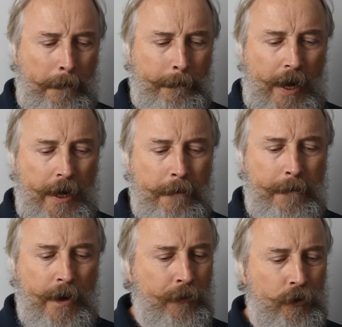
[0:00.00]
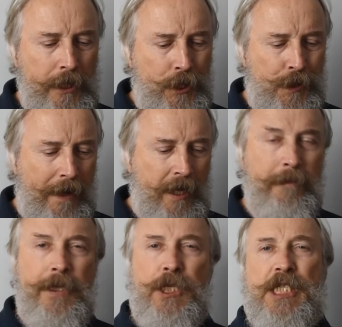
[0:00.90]
My memories make
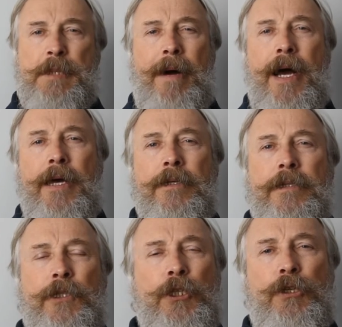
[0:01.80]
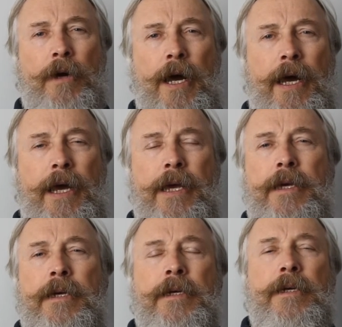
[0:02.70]
me smile and cry.
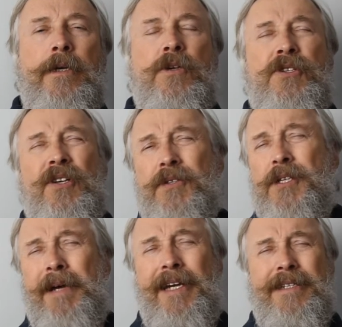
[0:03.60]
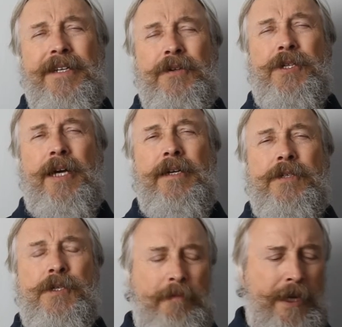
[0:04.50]
So some ideas. I
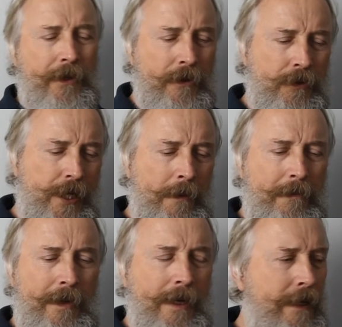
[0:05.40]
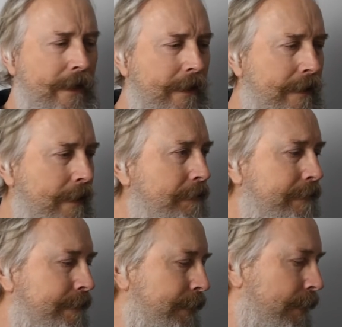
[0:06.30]
just made those up.
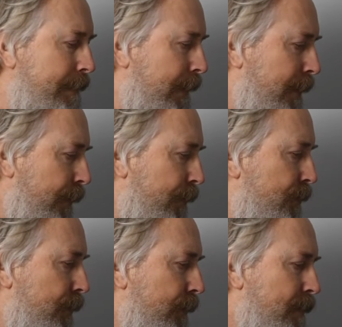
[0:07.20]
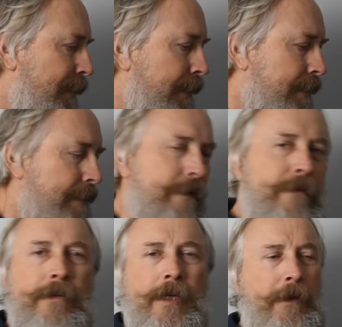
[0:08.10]
I'm not going to use those, but
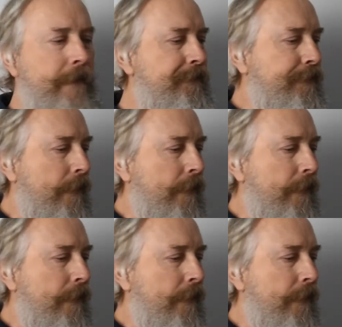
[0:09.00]
anyway.